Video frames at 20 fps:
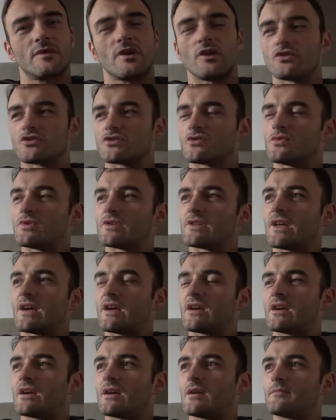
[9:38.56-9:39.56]
I'm not sure what
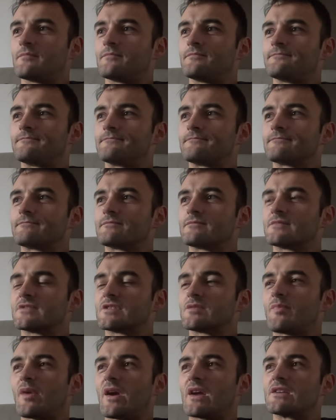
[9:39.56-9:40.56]
that
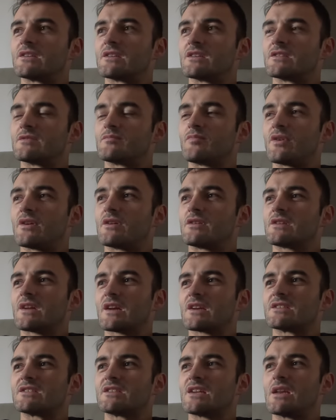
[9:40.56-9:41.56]
spice is, but
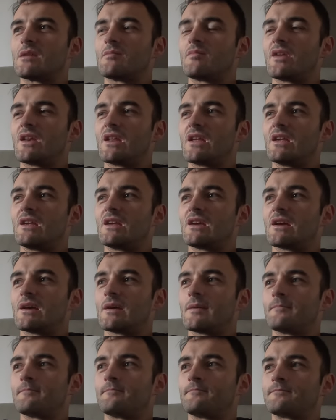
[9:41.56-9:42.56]
like
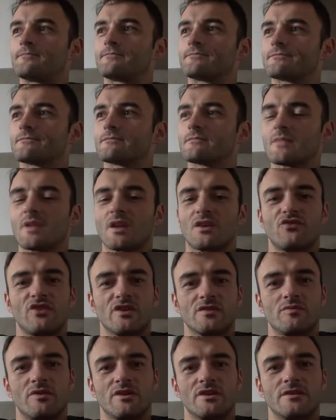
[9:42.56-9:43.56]
cinnamony
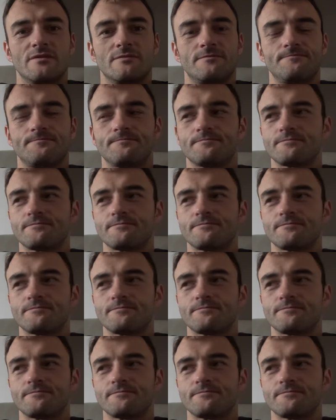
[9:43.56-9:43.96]
Christmas.